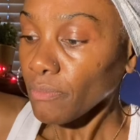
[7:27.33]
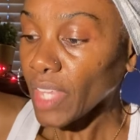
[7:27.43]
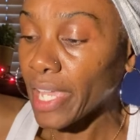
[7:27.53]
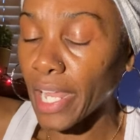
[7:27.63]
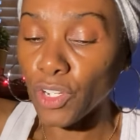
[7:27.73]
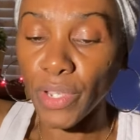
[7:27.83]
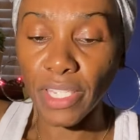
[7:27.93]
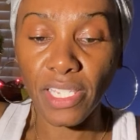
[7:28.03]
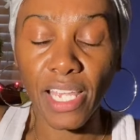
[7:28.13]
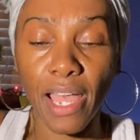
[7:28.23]
And I know at
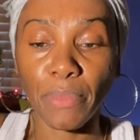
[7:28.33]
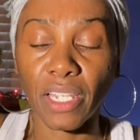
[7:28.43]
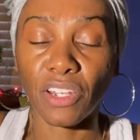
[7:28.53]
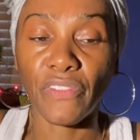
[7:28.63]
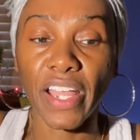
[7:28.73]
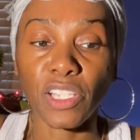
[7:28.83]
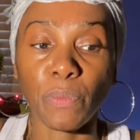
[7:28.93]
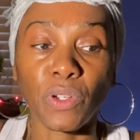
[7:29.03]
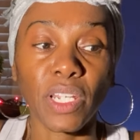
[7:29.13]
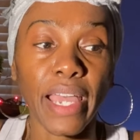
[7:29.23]
this time that the divine
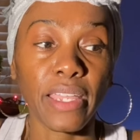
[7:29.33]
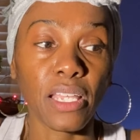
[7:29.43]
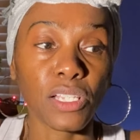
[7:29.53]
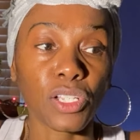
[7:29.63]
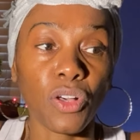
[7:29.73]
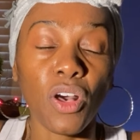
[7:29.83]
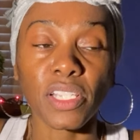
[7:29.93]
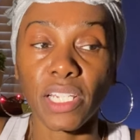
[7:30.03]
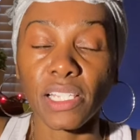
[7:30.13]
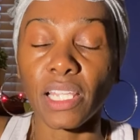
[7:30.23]
spirit of light is
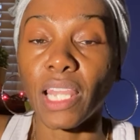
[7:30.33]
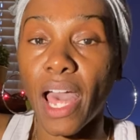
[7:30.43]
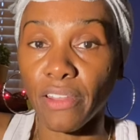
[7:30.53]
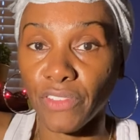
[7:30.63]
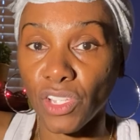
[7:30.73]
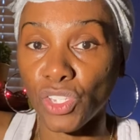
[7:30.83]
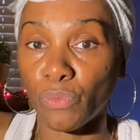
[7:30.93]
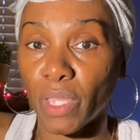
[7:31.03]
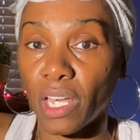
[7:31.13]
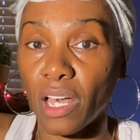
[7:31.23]
causing a lot of us to
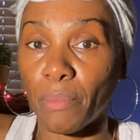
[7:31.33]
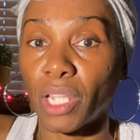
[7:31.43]
become